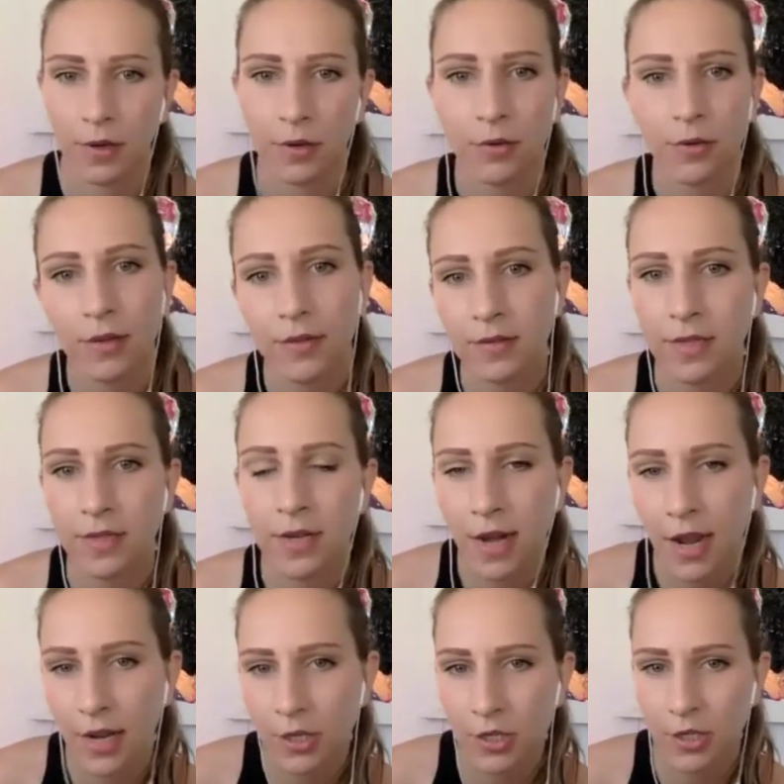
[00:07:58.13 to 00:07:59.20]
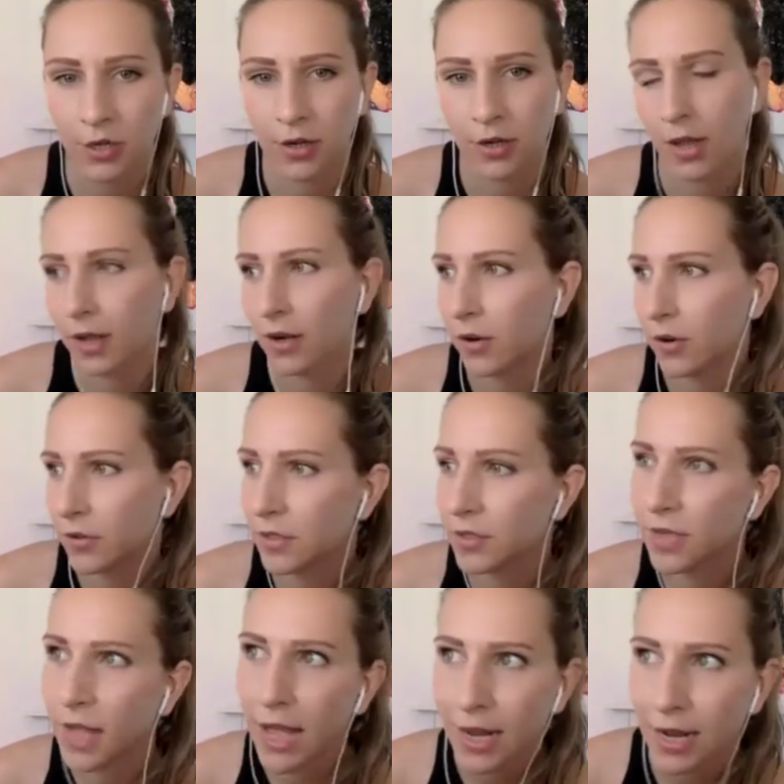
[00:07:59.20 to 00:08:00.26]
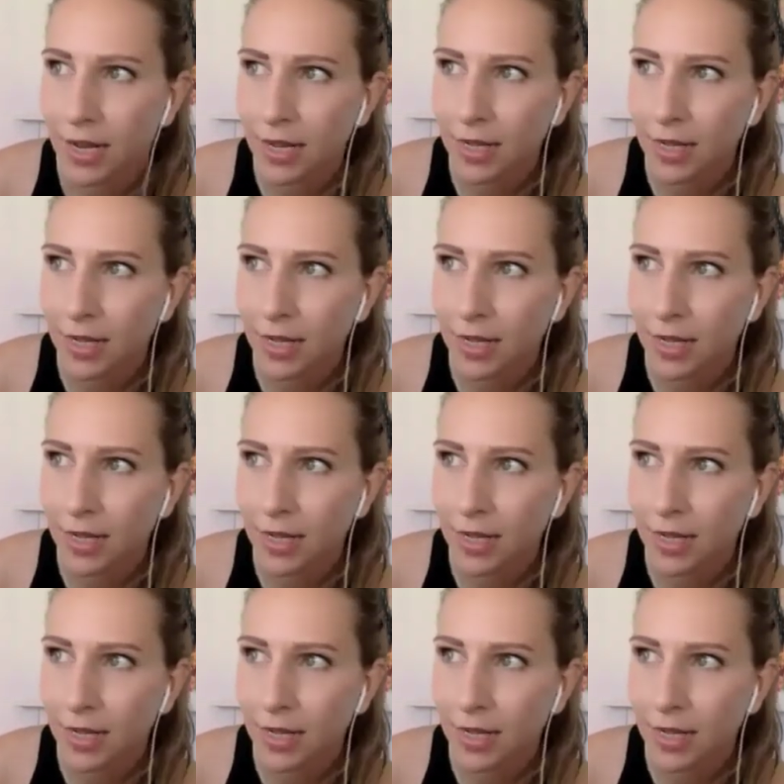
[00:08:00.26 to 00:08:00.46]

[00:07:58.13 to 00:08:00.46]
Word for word: who lives in nature, and her sighting